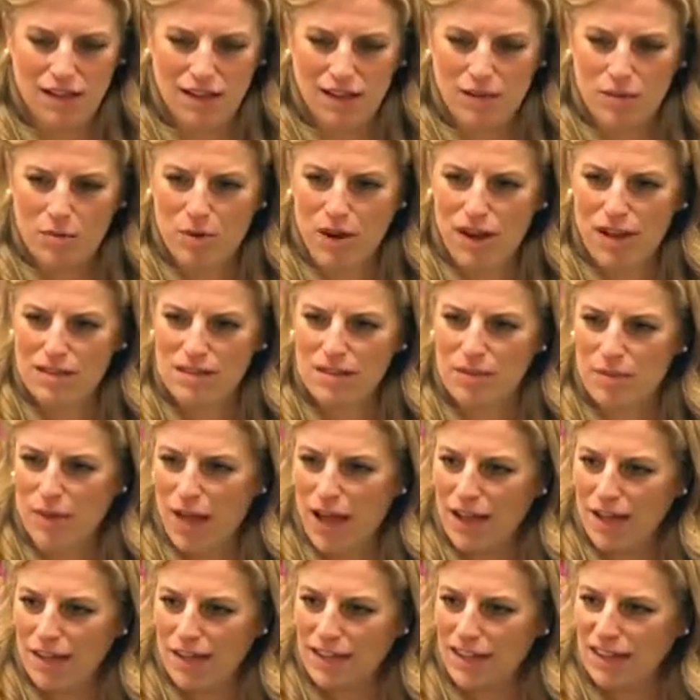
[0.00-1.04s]
You press the
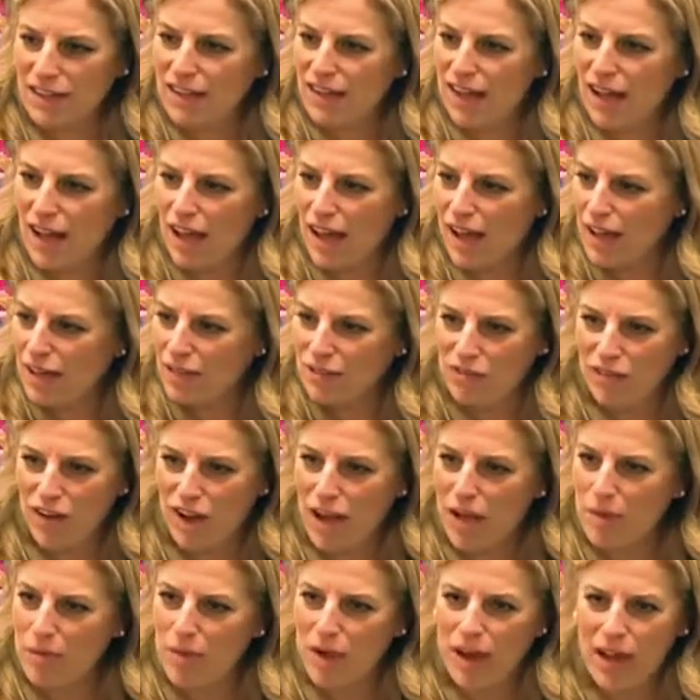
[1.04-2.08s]
button and it
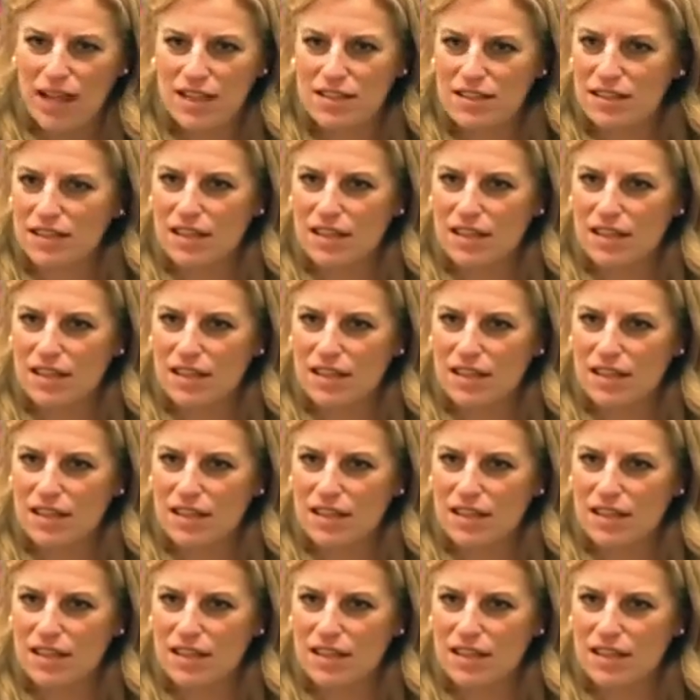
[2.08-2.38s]
vibrates,